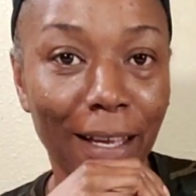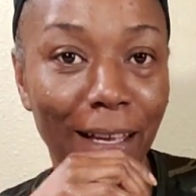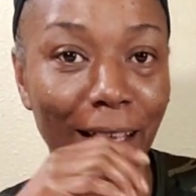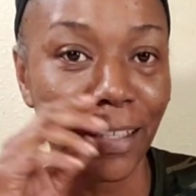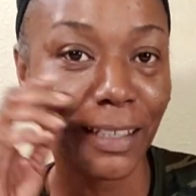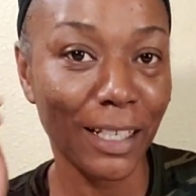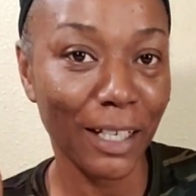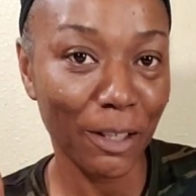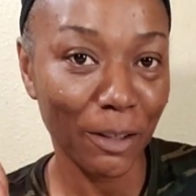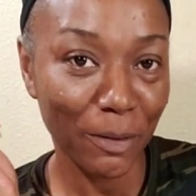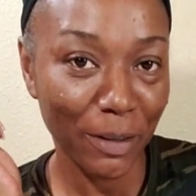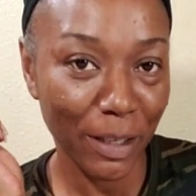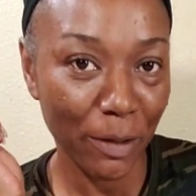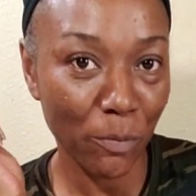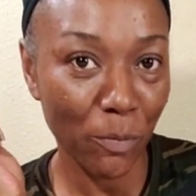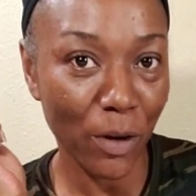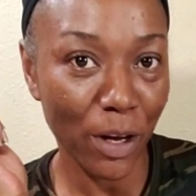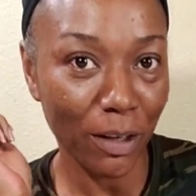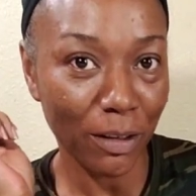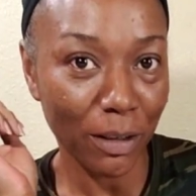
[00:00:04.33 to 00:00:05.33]
Hello
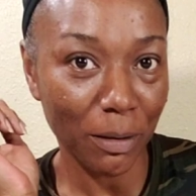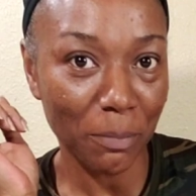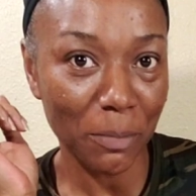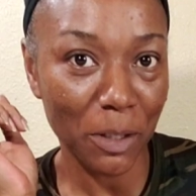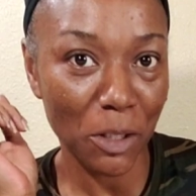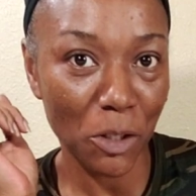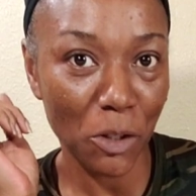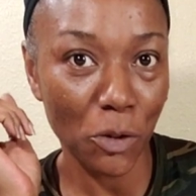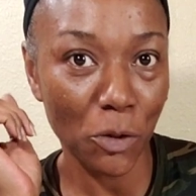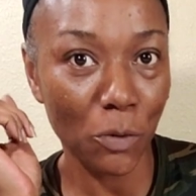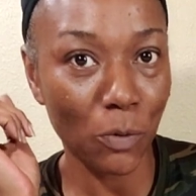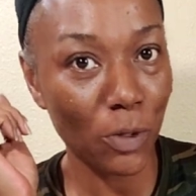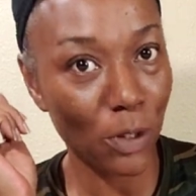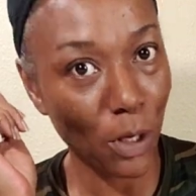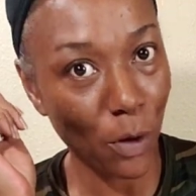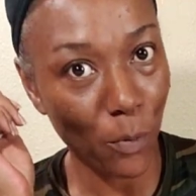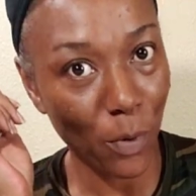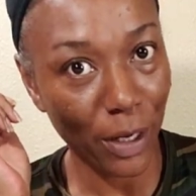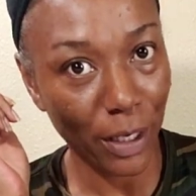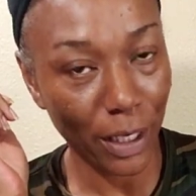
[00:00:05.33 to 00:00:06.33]
and welcome to
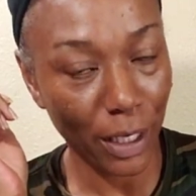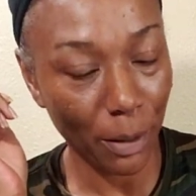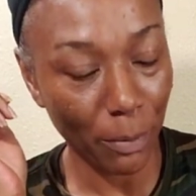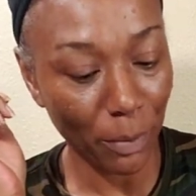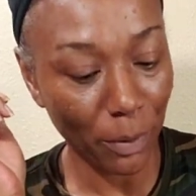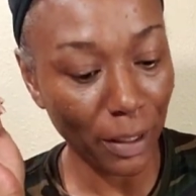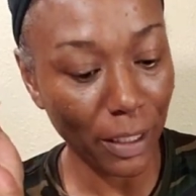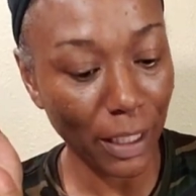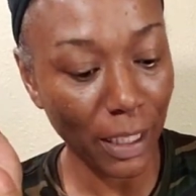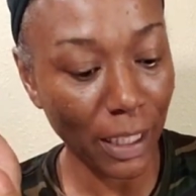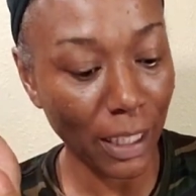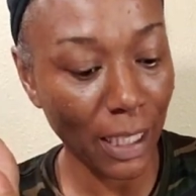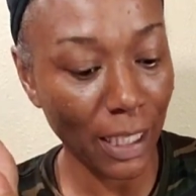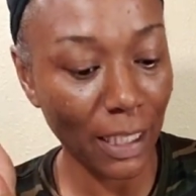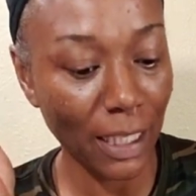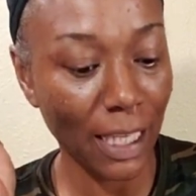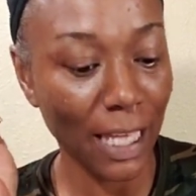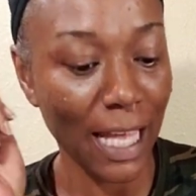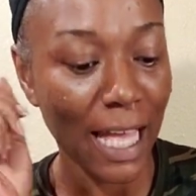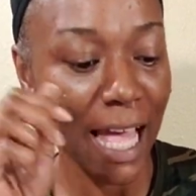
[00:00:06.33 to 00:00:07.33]
So What Kimberly.
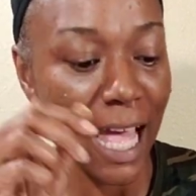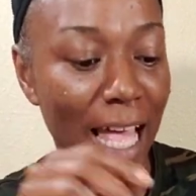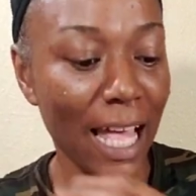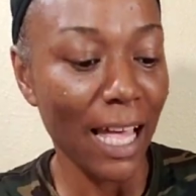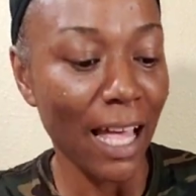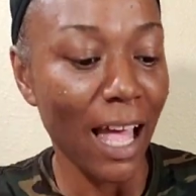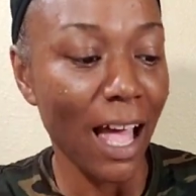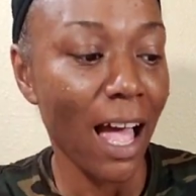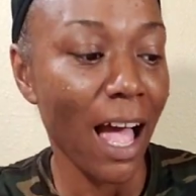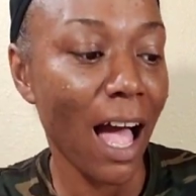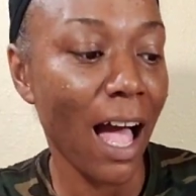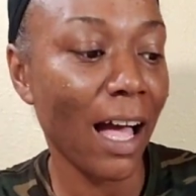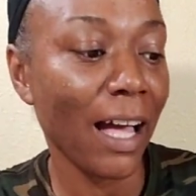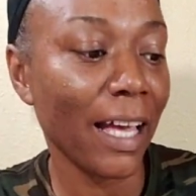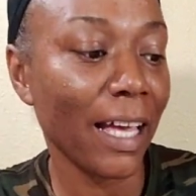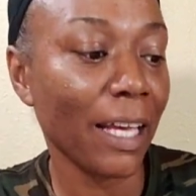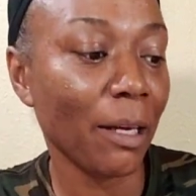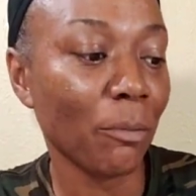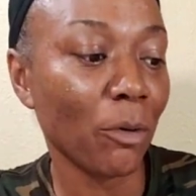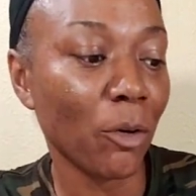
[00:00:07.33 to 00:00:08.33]
I
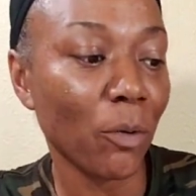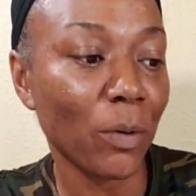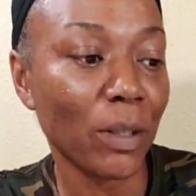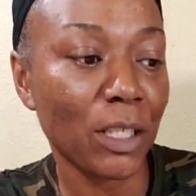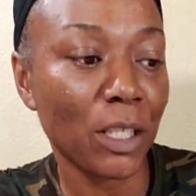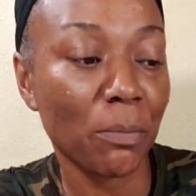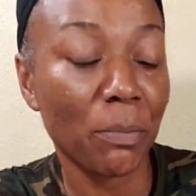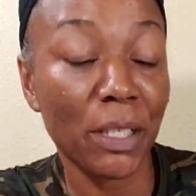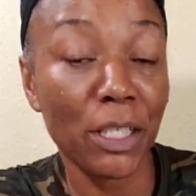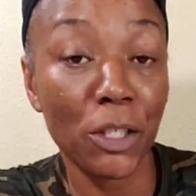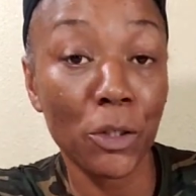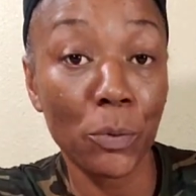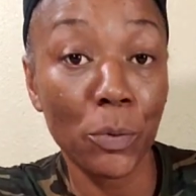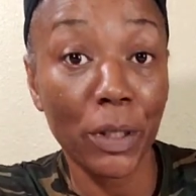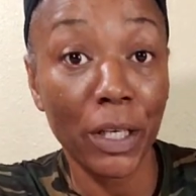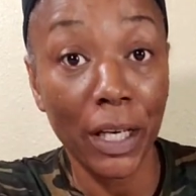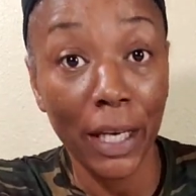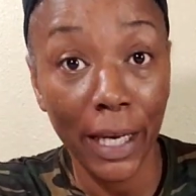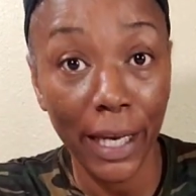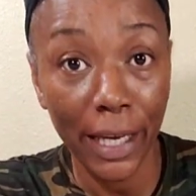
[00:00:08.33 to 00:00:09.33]
am going to be
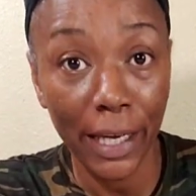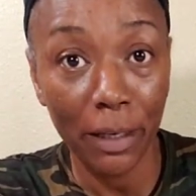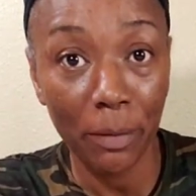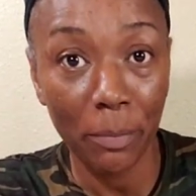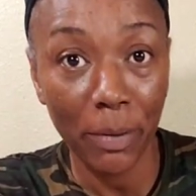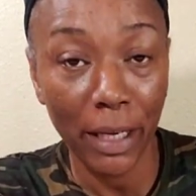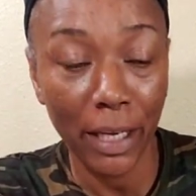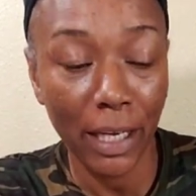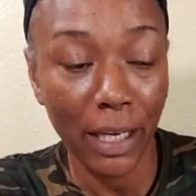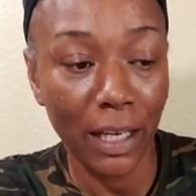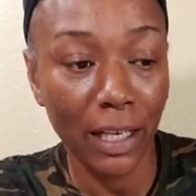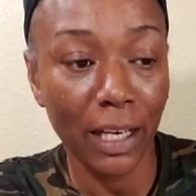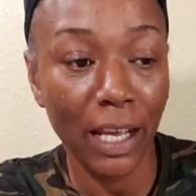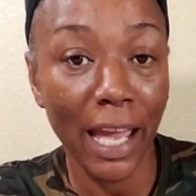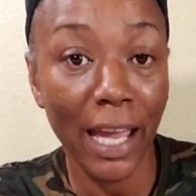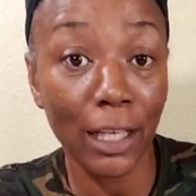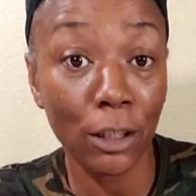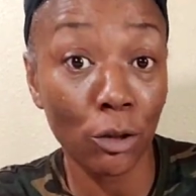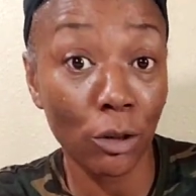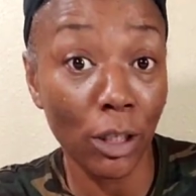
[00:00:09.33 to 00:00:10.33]
doing a headband.
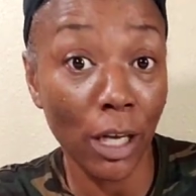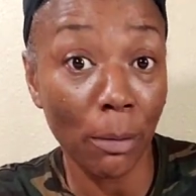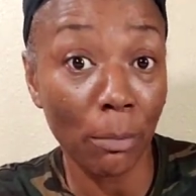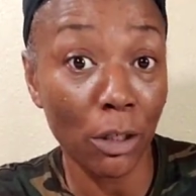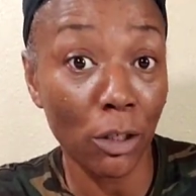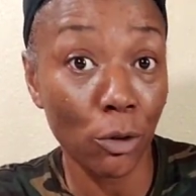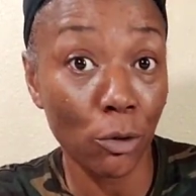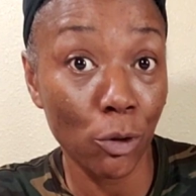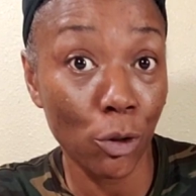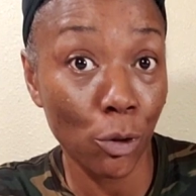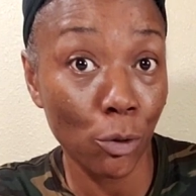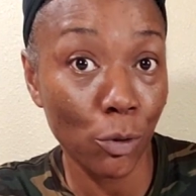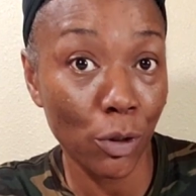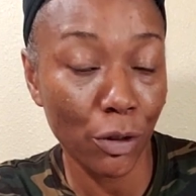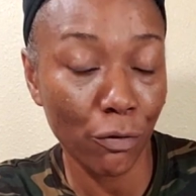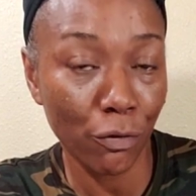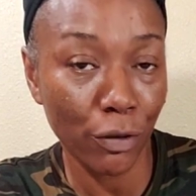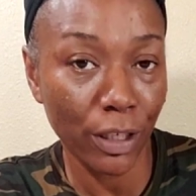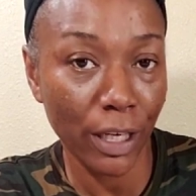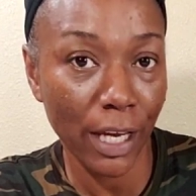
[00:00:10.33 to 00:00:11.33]
Actually, I'm going to do two
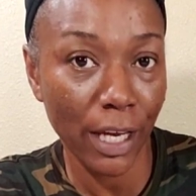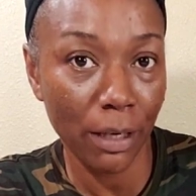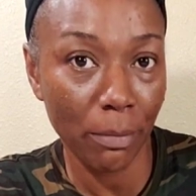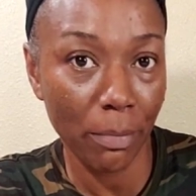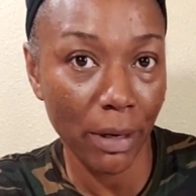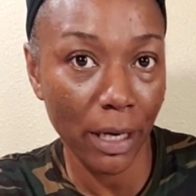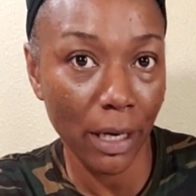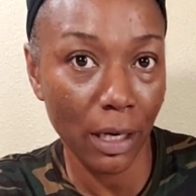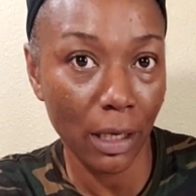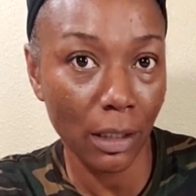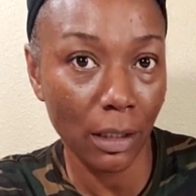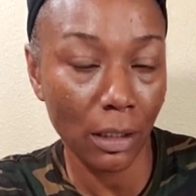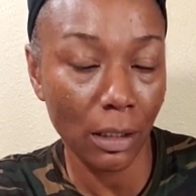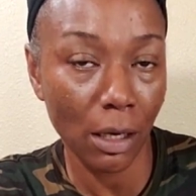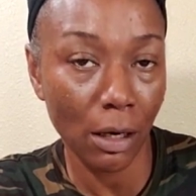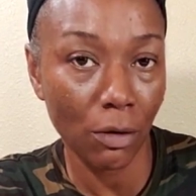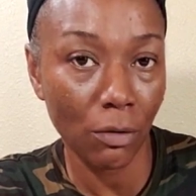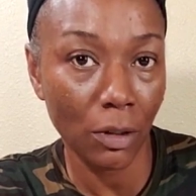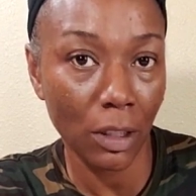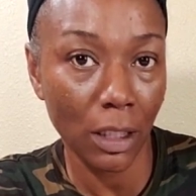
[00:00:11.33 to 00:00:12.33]
different headbands
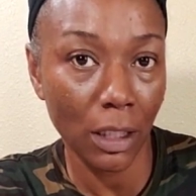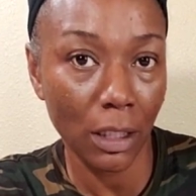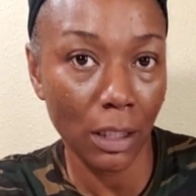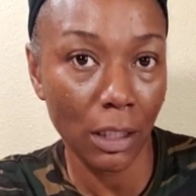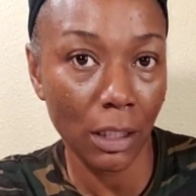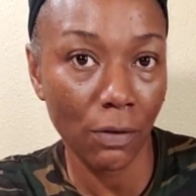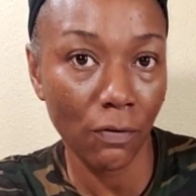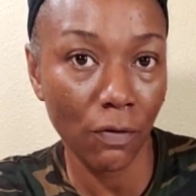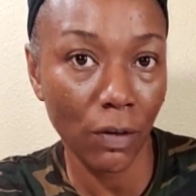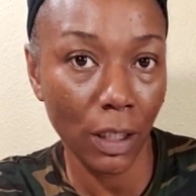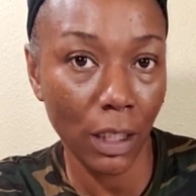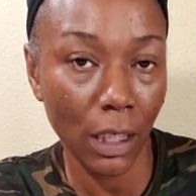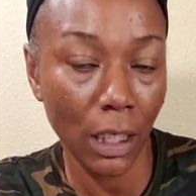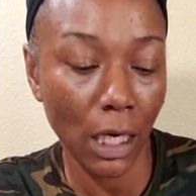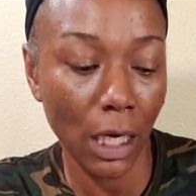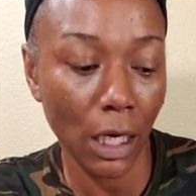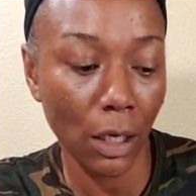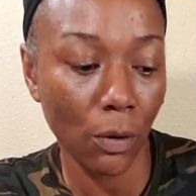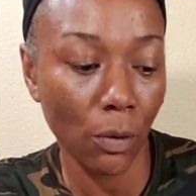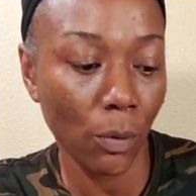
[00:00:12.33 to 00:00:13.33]
on this
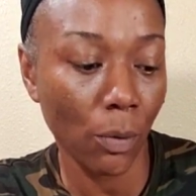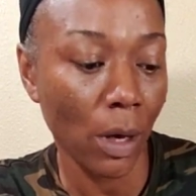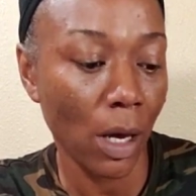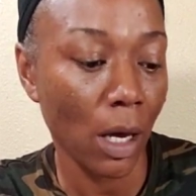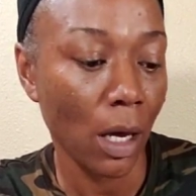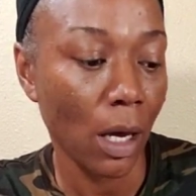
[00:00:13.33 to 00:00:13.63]
video.